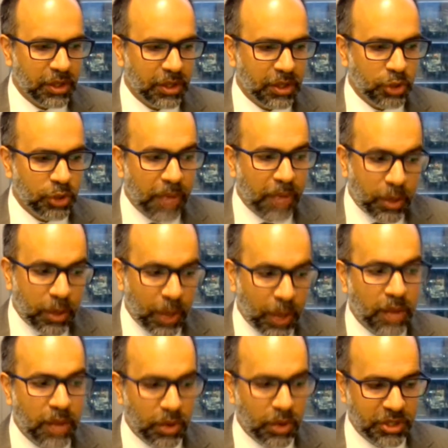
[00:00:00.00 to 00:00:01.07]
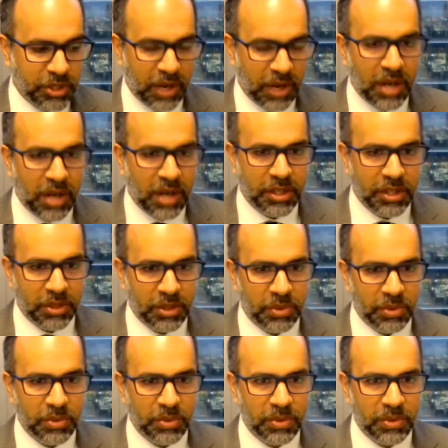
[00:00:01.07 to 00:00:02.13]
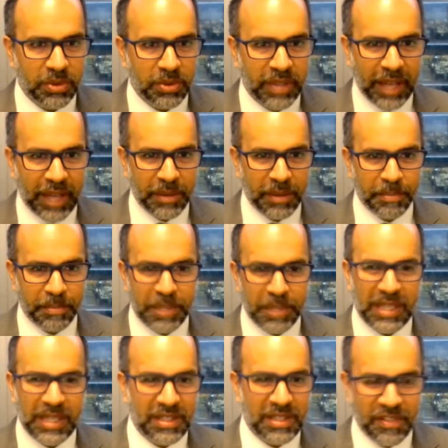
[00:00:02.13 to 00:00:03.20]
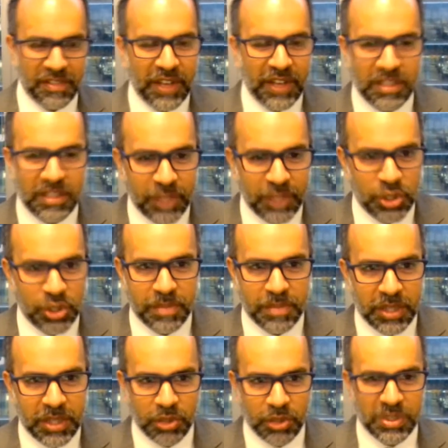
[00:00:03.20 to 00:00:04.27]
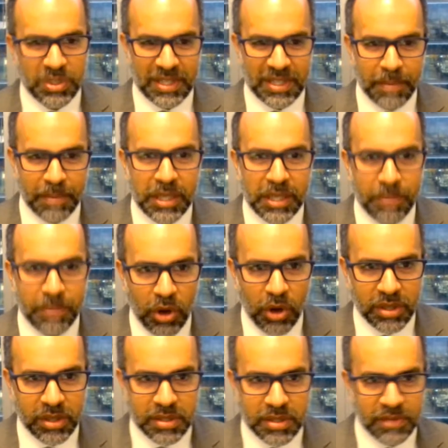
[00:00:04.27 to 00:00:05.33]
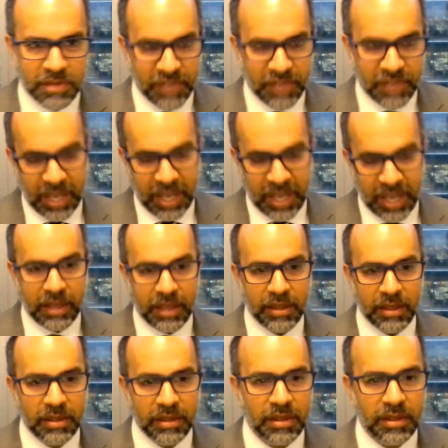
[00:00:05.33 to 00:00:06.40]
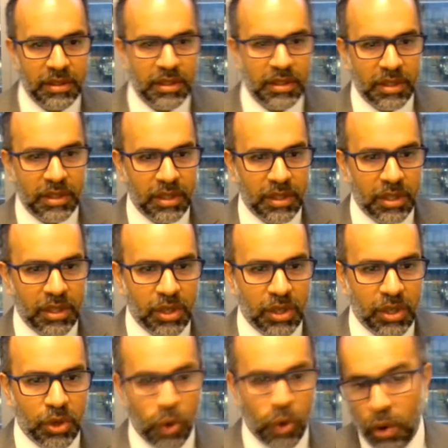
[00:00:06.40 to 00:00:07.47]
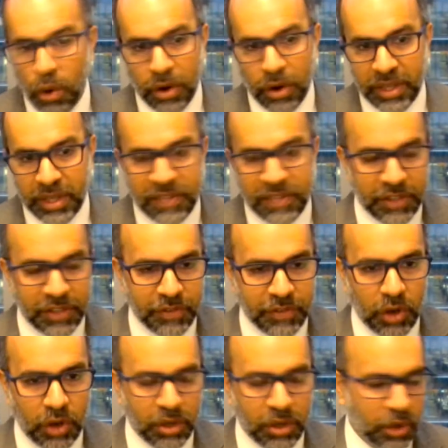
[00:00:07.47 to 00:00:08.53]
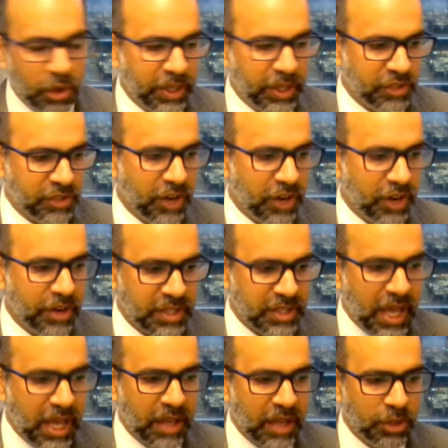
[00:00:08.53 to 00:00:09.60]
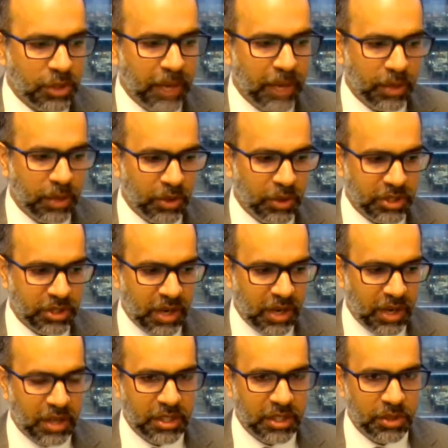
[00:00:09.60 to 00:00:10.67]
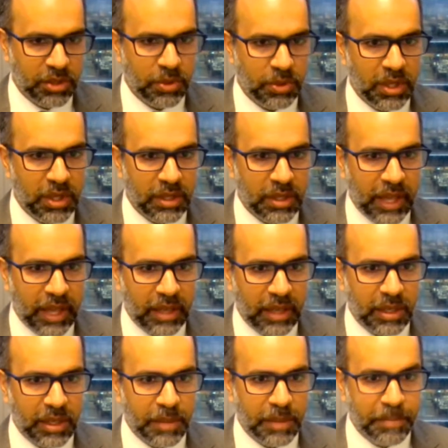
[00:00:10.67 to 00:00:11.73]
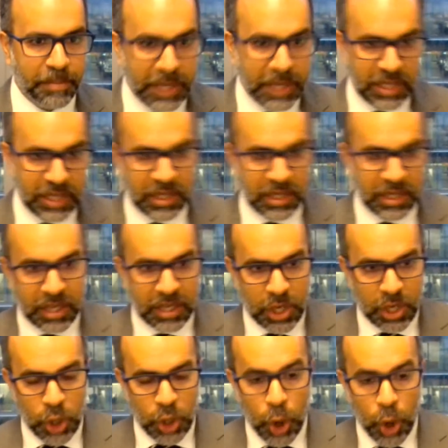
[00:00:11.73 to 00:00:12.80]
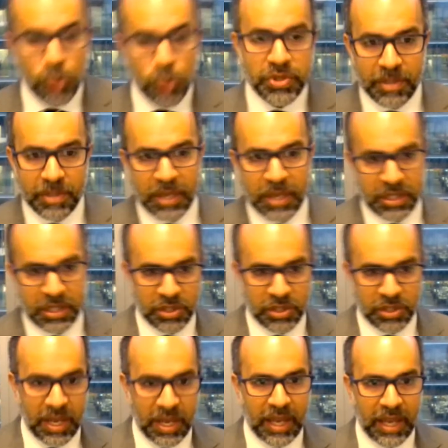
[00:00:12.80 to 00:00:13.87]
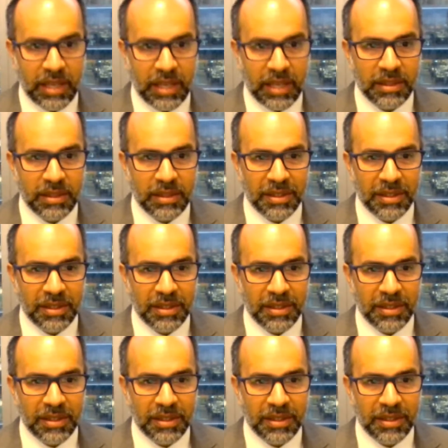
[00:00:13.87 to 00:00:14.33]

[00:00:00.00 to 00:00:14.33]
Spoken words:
you might well want to argue that B is effectively just being used as a money box for A. Or even if not going as far as that, you might want to argue that B owes the money to A